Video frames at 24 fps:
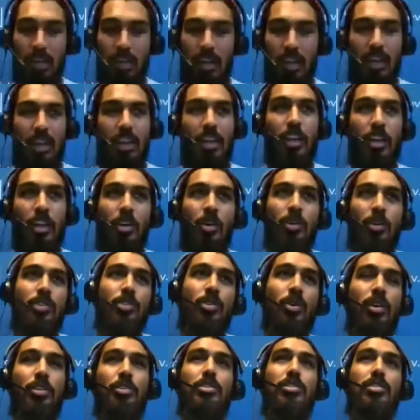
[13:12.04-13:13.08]

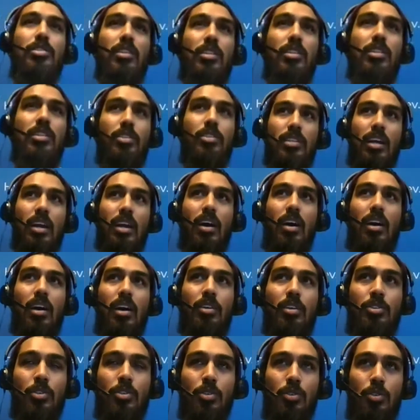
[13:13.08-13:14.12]
It's so interesting to see how
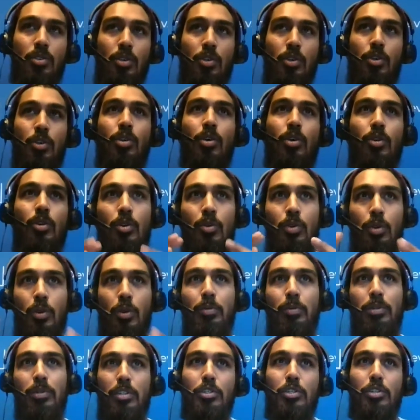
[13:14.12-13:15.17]
you
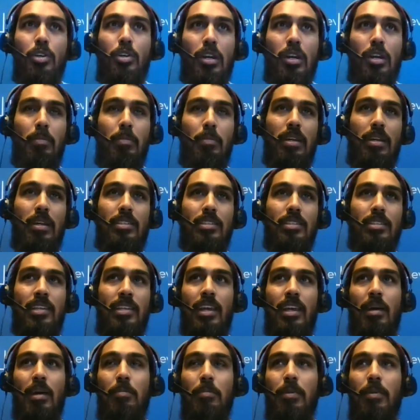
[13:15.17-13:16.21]
position your company as a tech
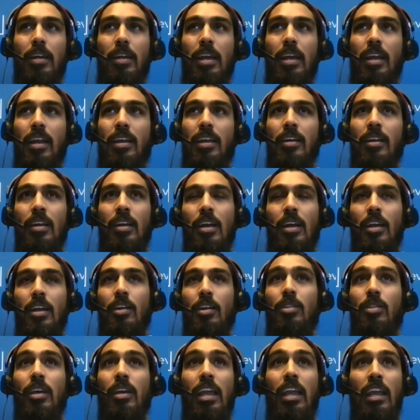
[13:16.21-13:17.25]
company, and
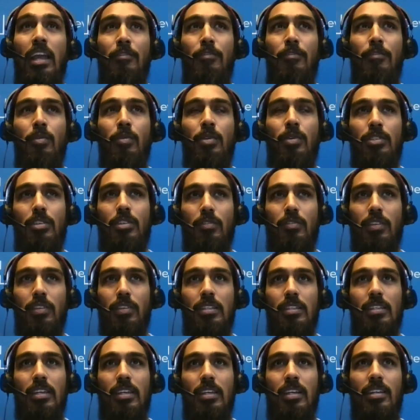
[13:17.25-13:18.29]
the influence of it
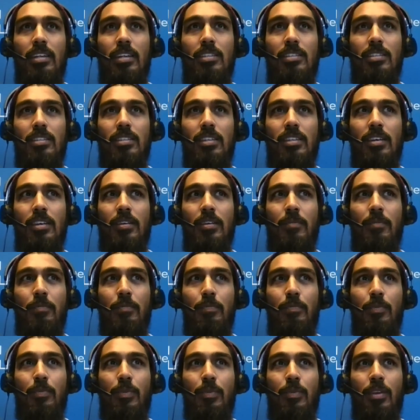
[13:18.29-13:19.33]
is
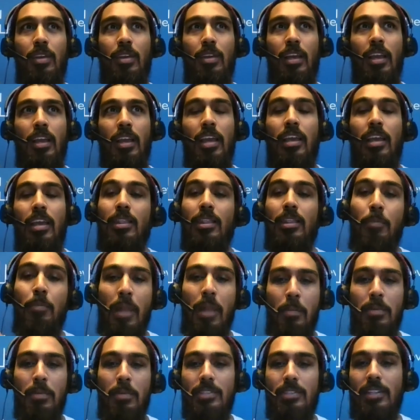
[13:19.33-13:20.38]
the
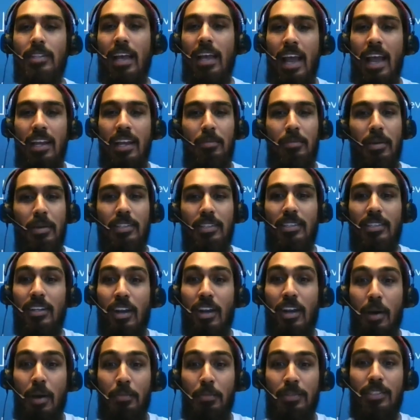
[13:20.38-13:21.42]
plumbers and the handymans and the
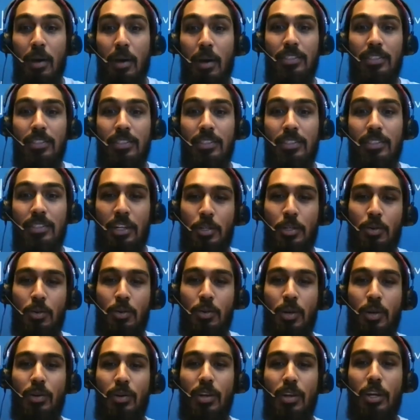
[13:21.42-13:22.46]
carpenters that you
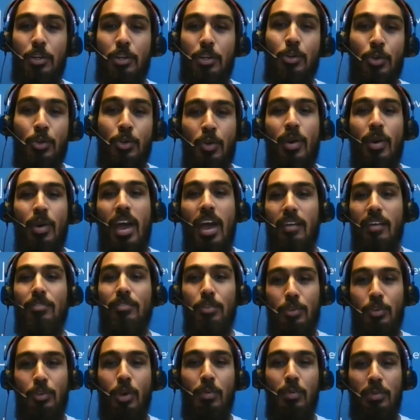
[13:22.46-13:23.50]
work with, right? You have,
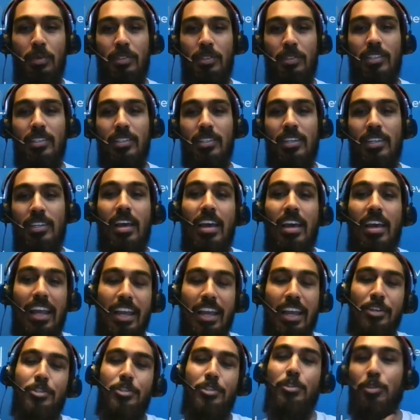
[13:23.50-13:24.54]
through your business,
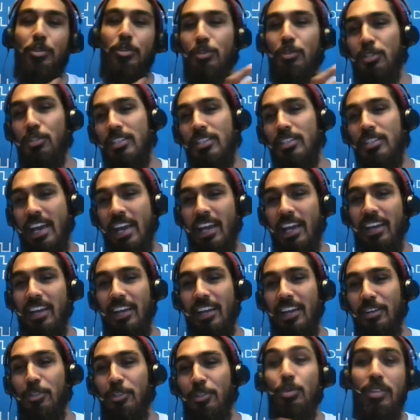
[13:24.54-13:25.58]
introduced tech
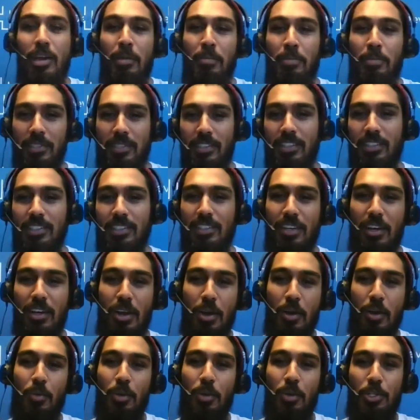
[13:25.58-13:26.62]
to their business,
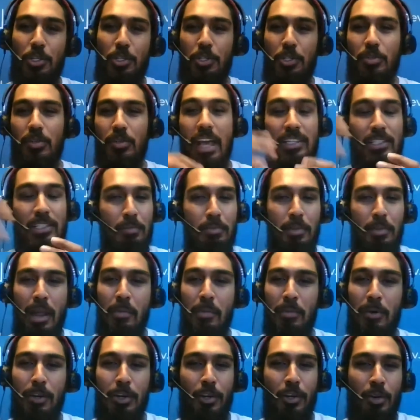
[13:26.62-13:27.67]
which as a
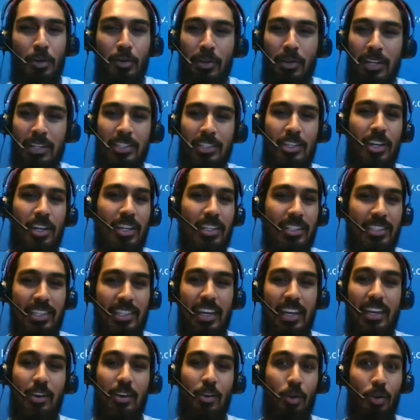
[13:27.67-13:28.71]
plumber, you don't necessarily
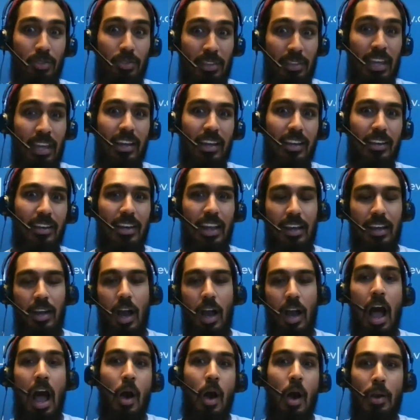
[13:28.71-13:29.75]
see or think like
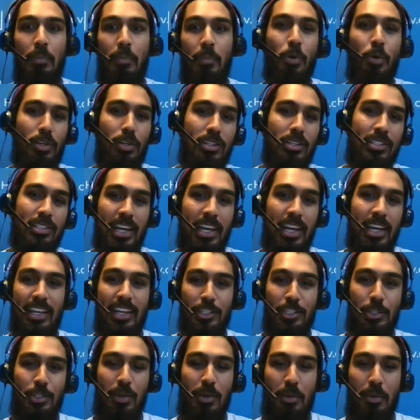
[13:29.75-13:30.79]
how important tech is
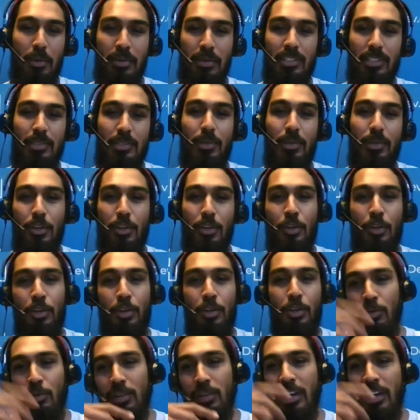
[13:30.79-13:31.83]
to my business, but
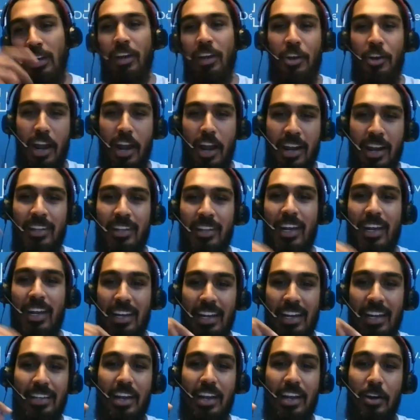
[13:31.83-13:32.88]
you creating that
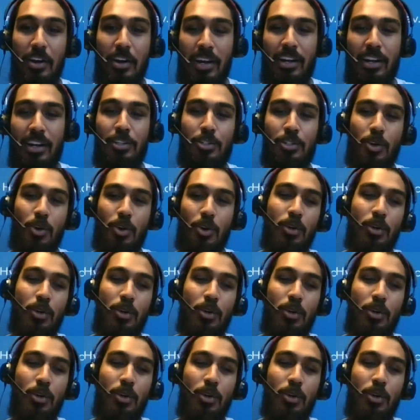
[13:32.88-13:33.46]
link directly. So